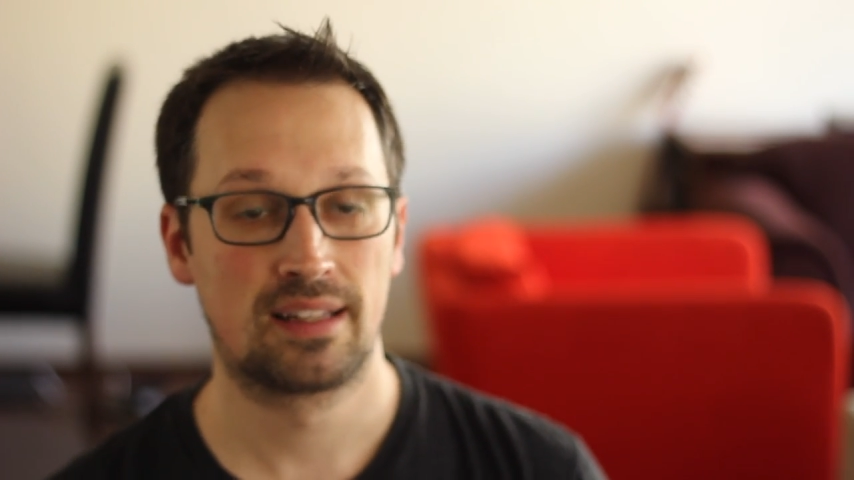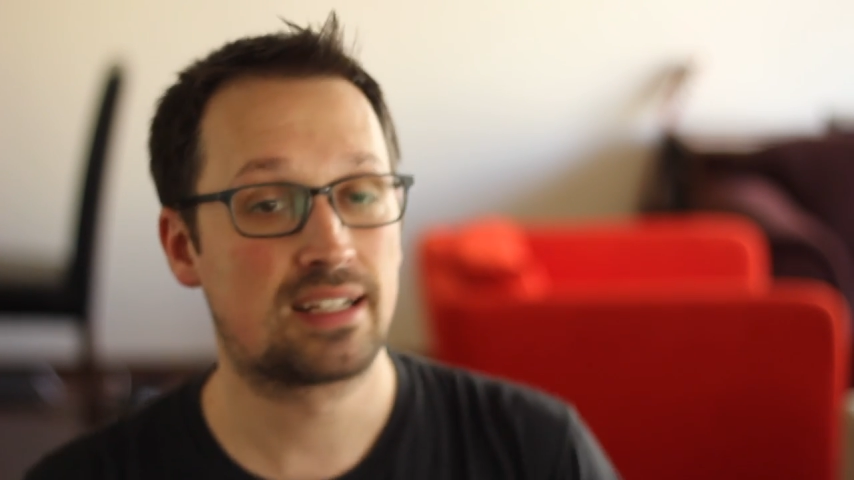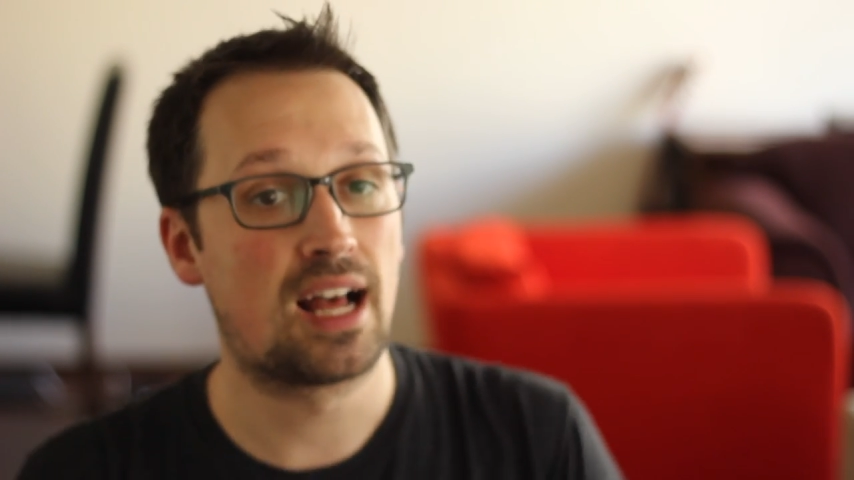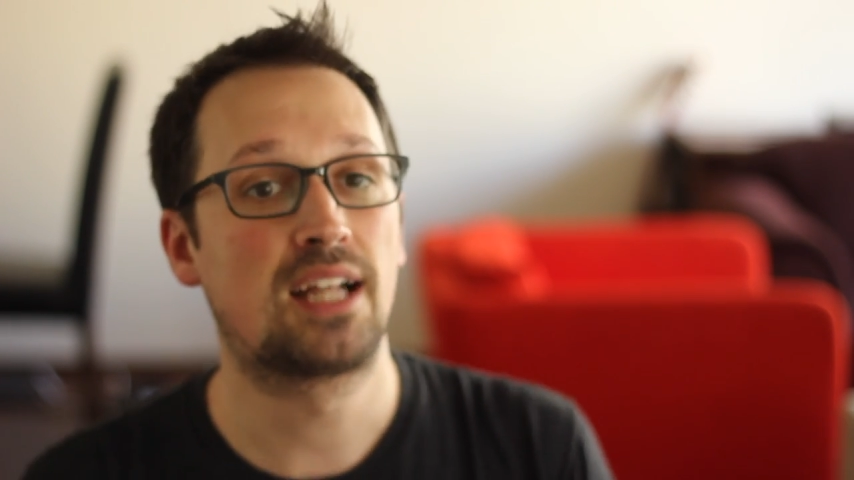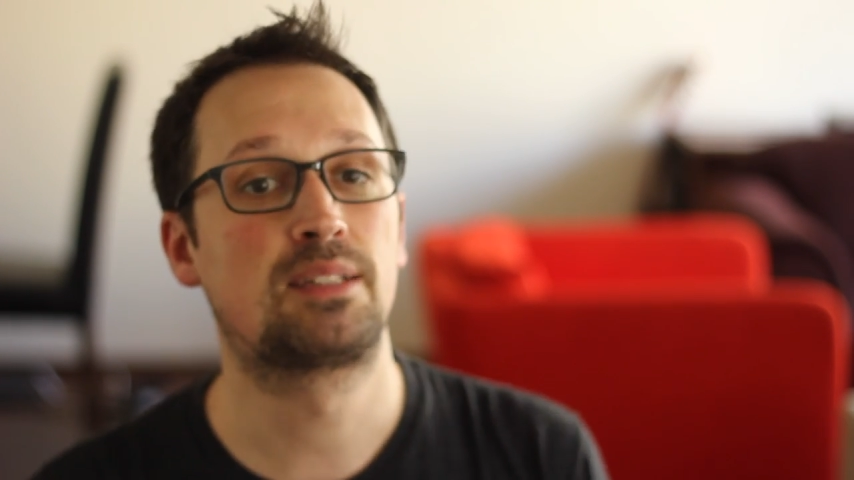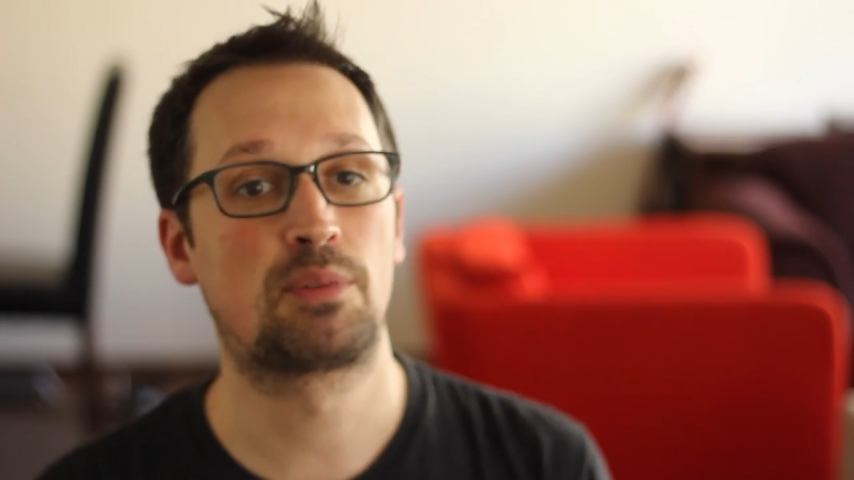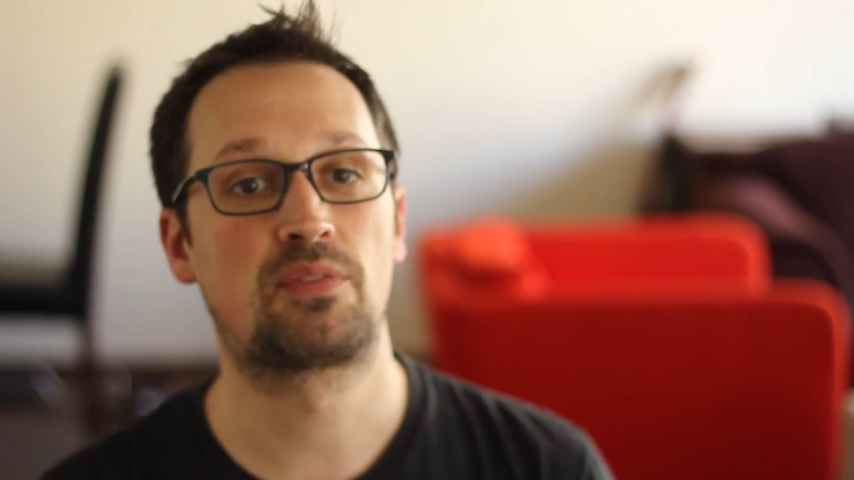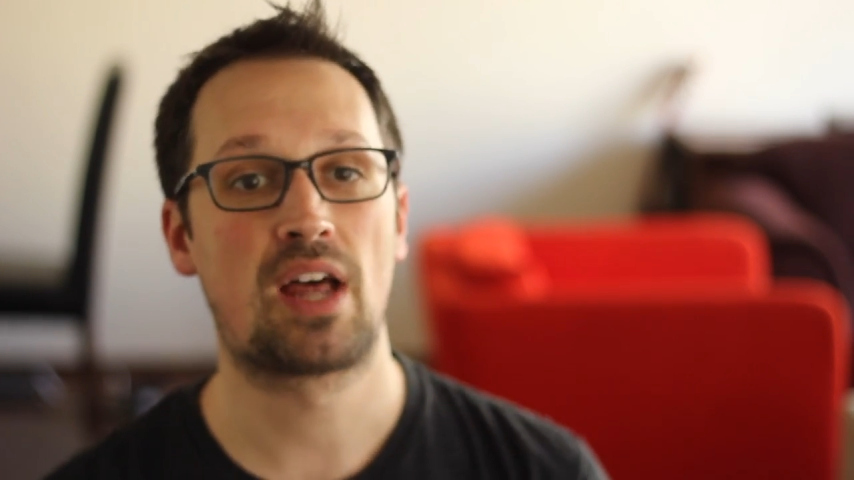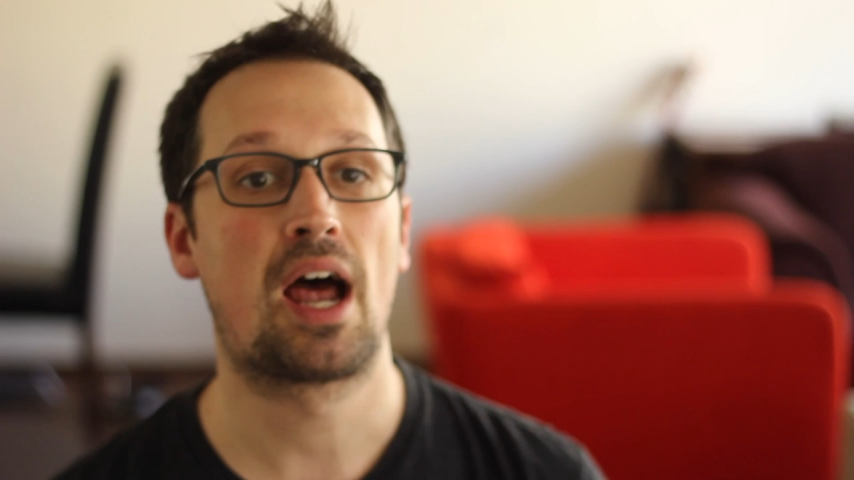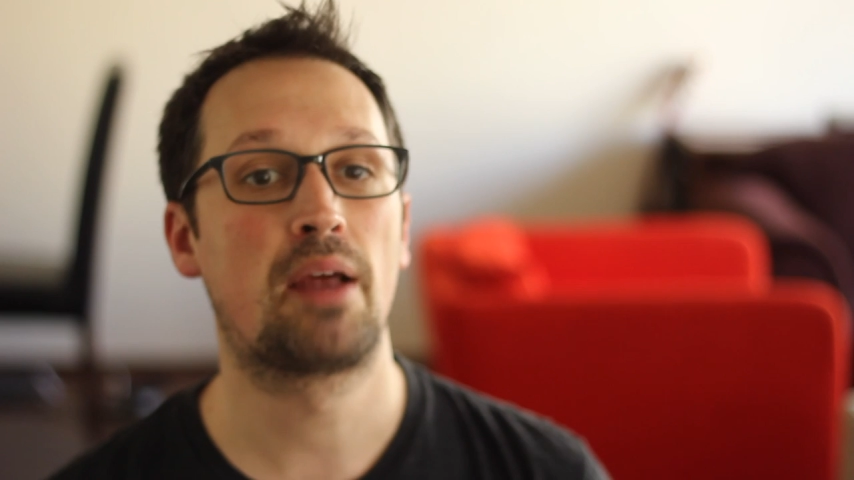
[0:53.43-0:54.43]
The concept
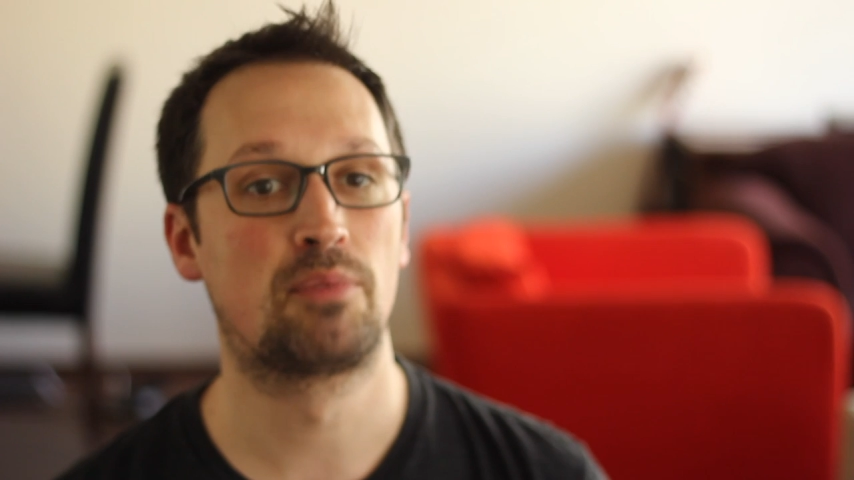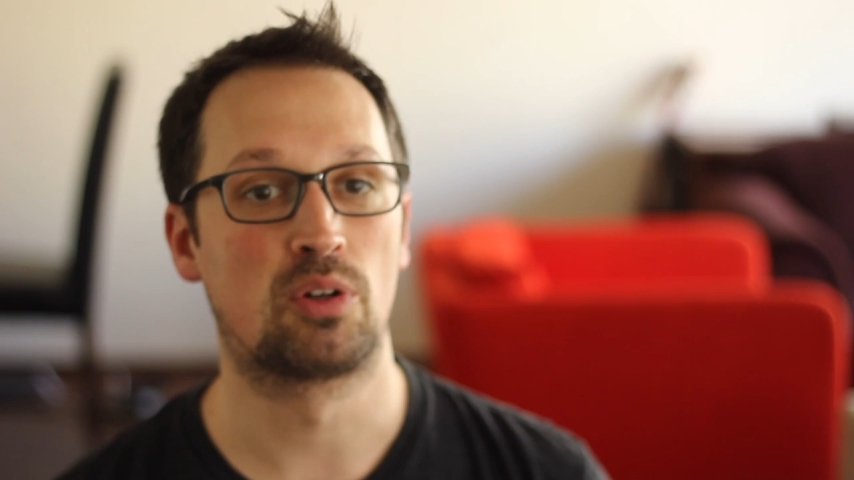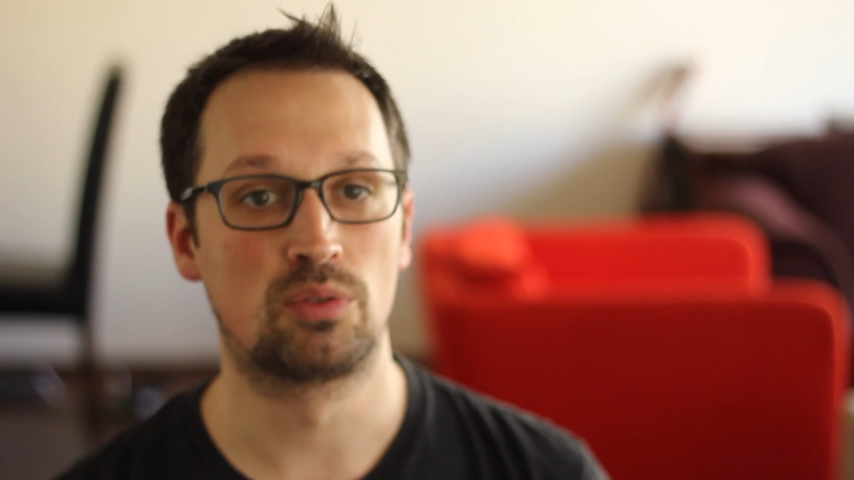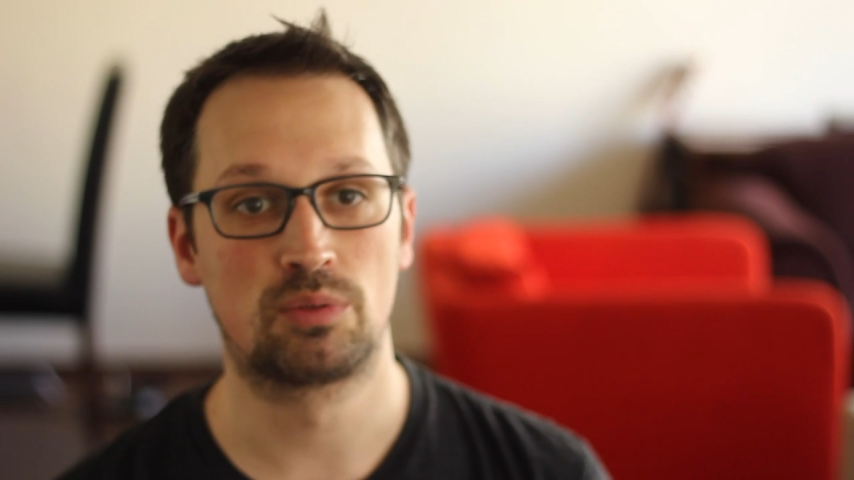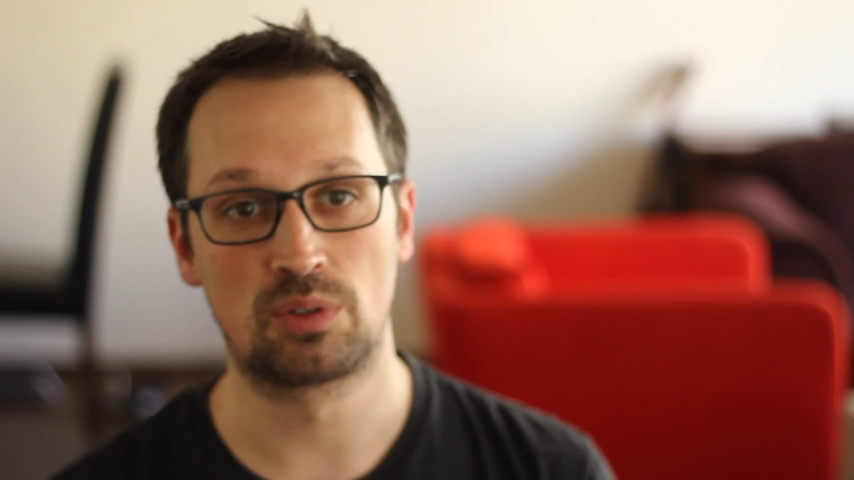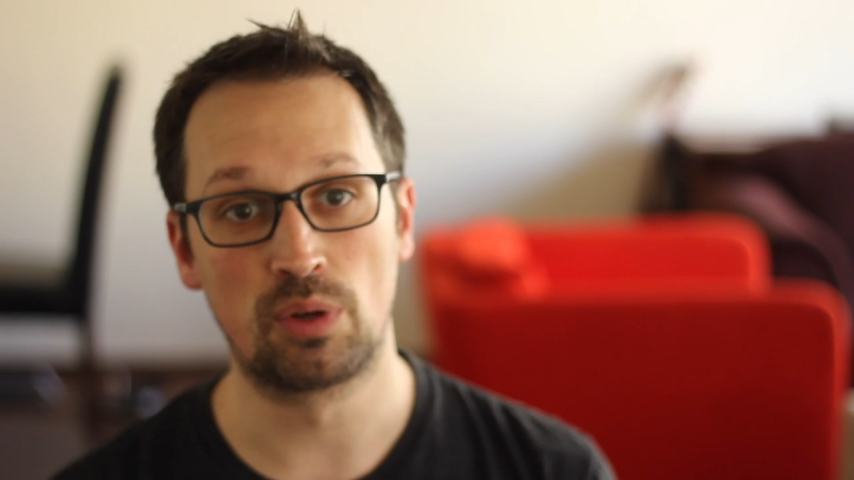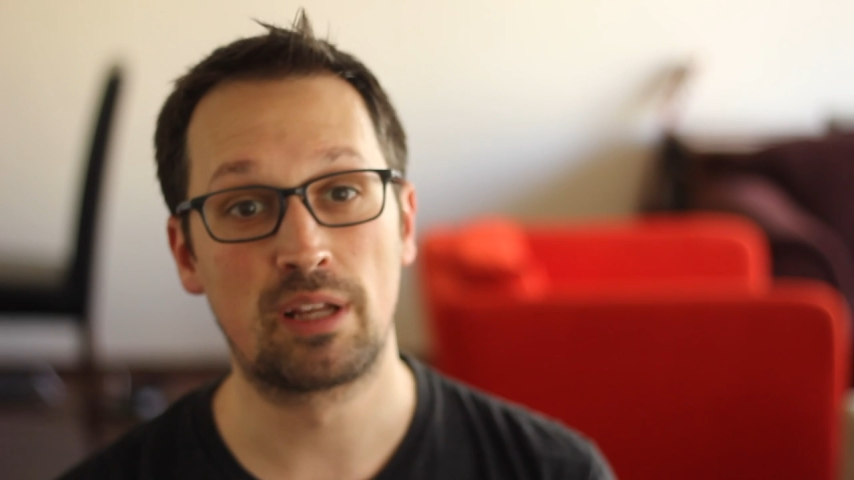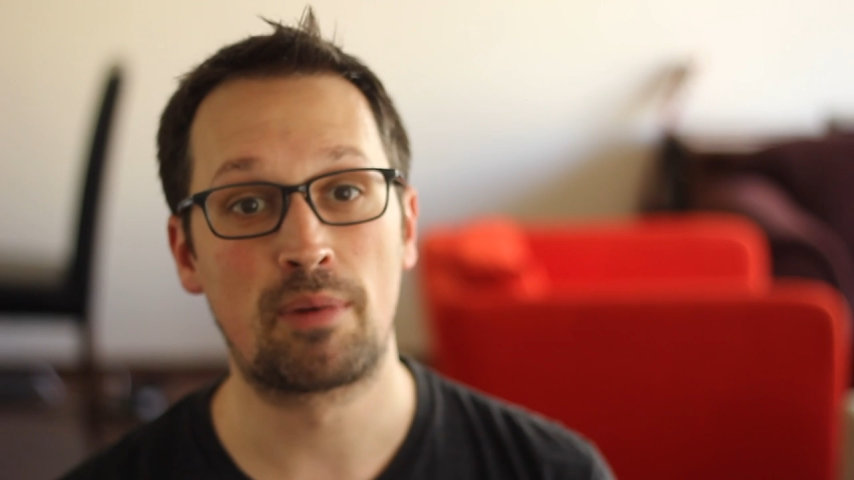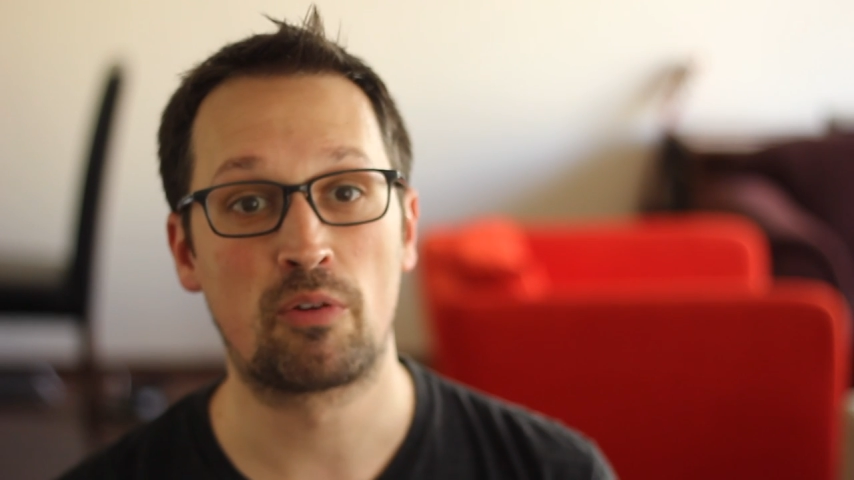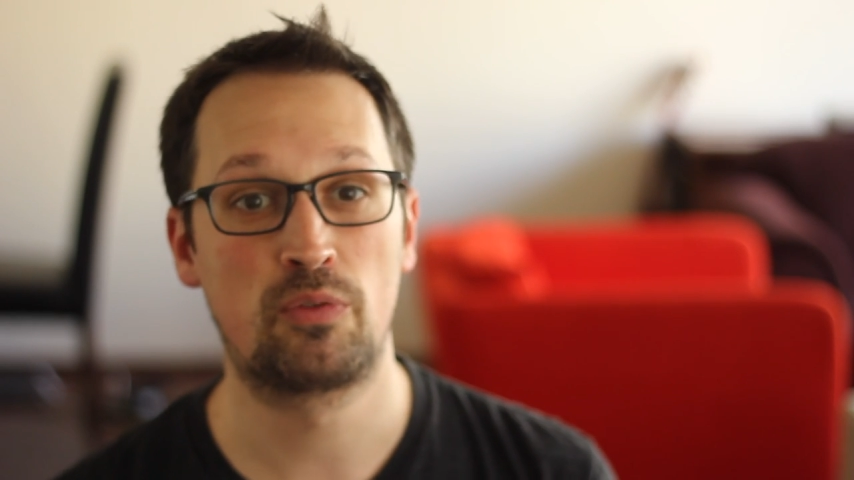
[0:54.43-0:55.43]
of time zones was only about